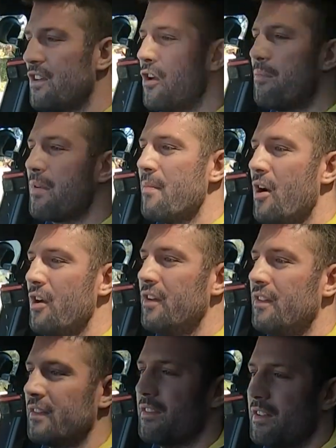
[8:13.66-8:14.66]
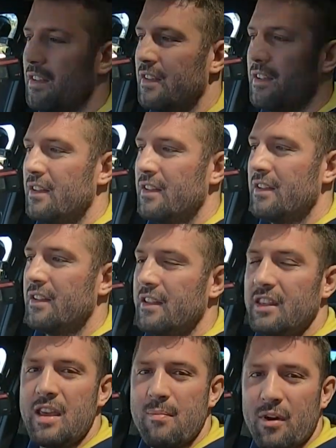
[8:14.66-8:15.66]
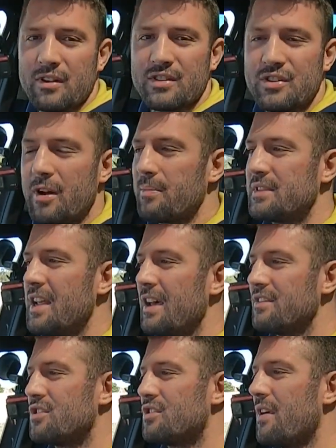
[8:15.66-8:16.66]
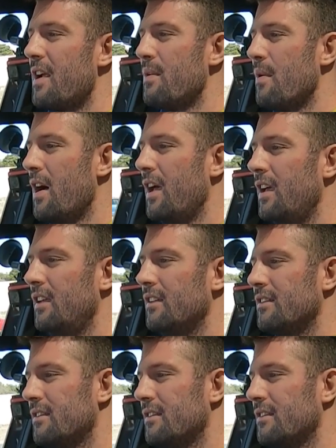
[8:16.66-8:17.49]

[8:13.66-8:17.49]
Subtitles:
in Cupra mode. Gearbox drops down straight away.